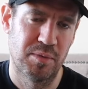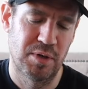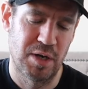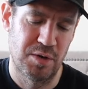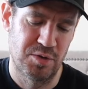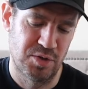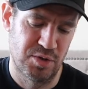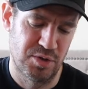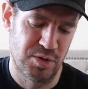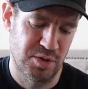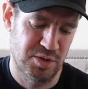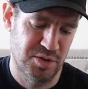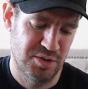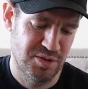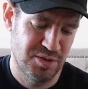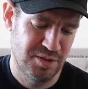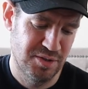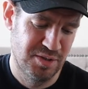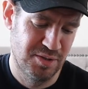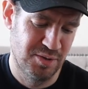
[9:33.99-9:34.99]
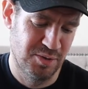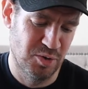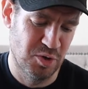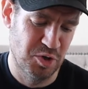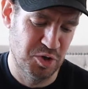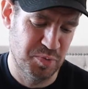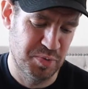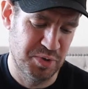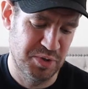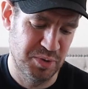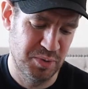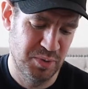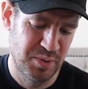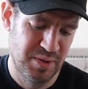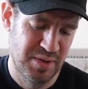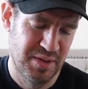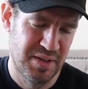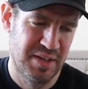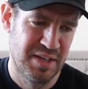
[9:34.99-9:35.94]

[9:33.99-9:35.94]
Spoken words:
Go to the doctors or hospital.